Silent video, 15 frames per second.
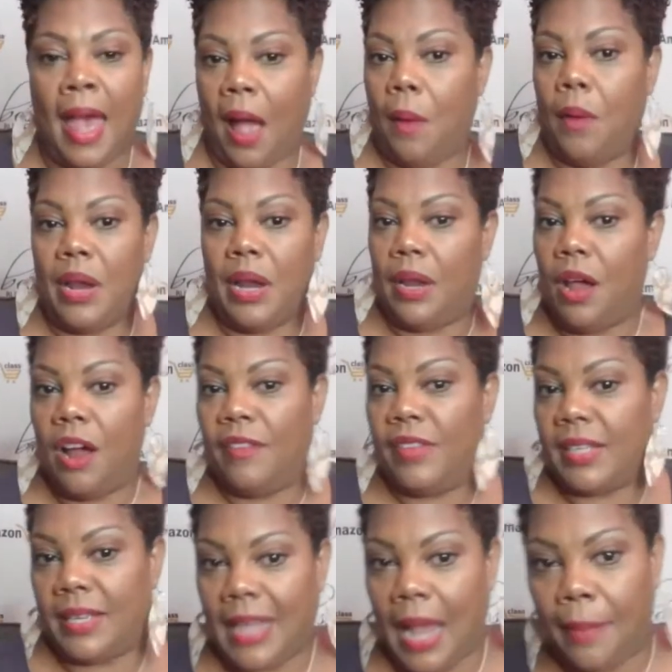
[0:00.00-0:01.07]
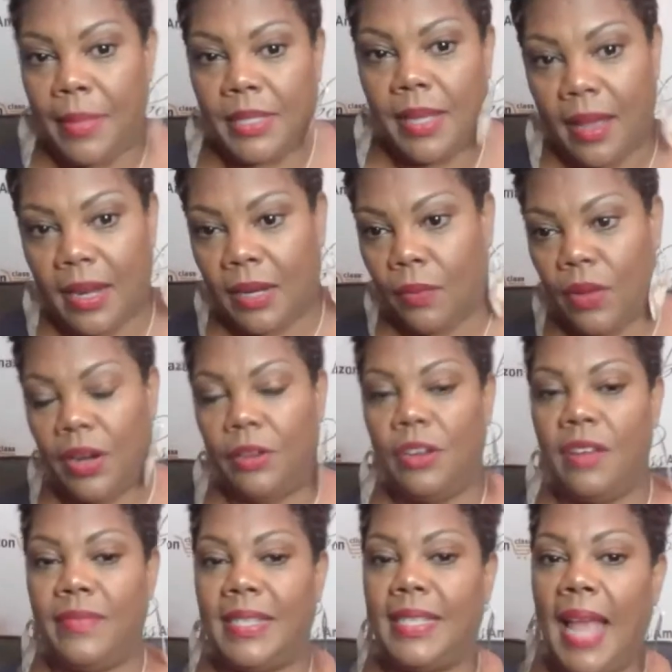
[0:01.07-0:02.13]
I want to know if it's on Amazon. I want to
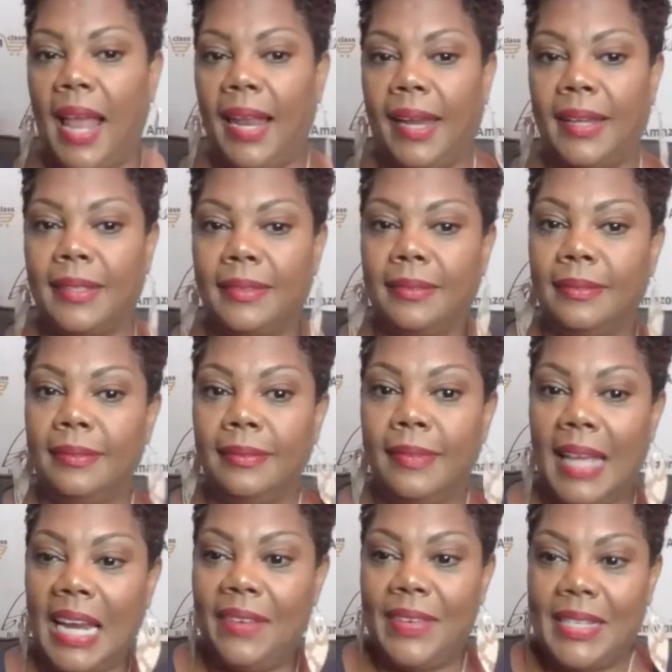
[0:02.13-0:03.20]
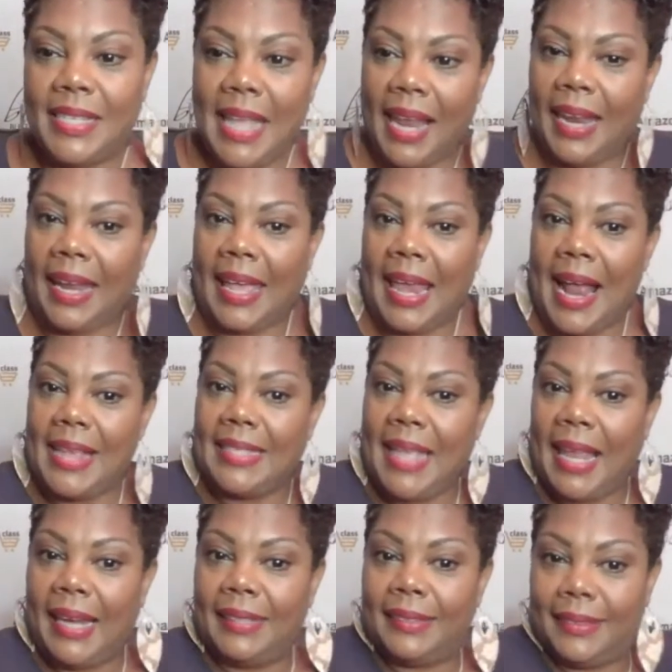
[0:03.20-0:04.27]
know if it's selling. And if it's selling, can I
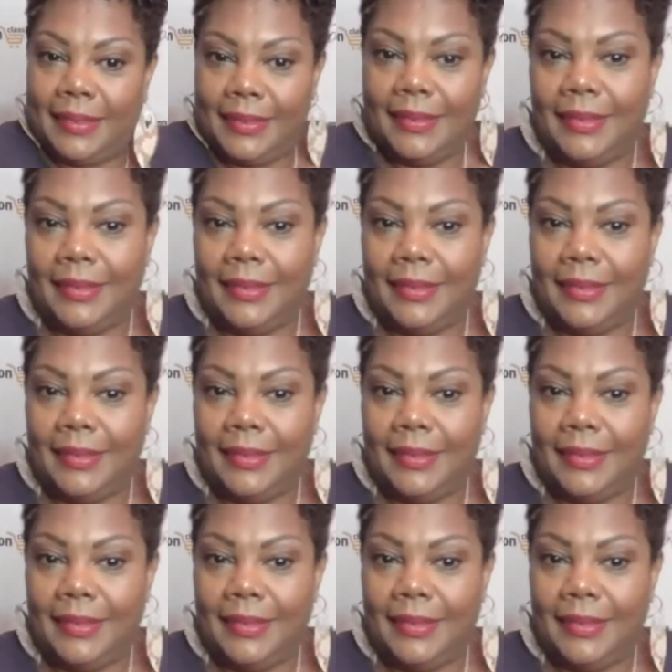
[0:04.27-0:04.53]
sell it?